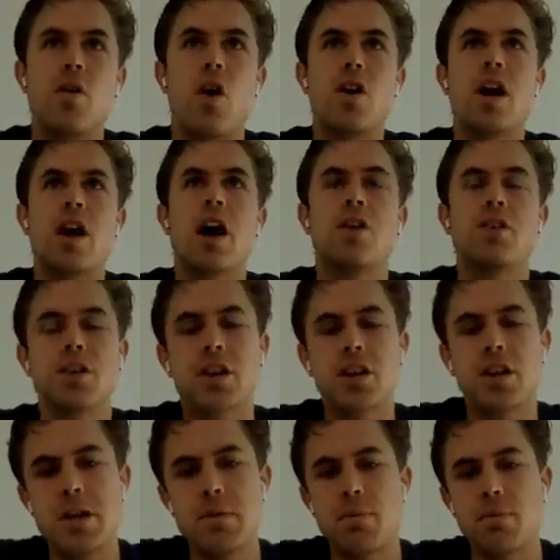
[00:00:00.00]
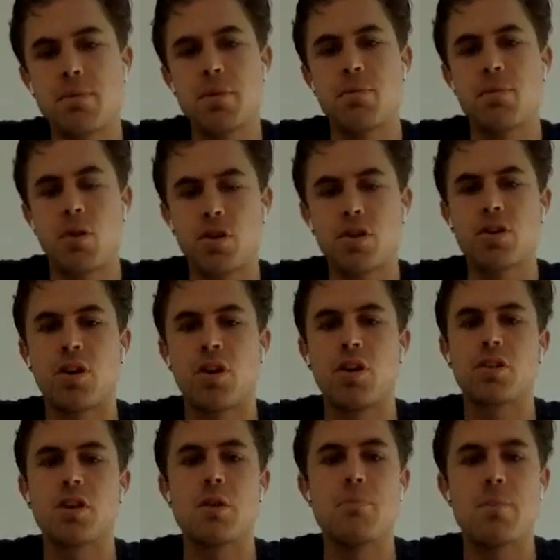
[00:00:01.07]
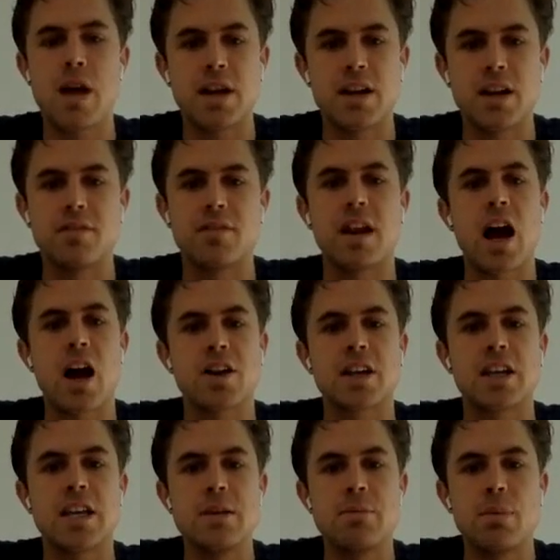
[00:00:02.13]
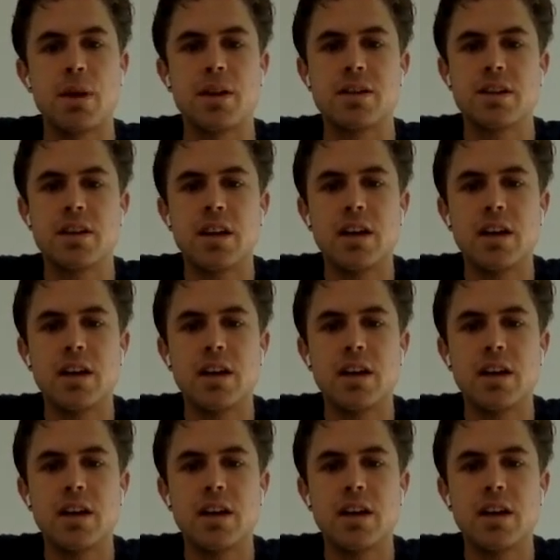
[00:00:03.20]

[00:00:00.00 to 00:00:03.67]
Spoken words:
on how to keep the protocol competitive and how to keep it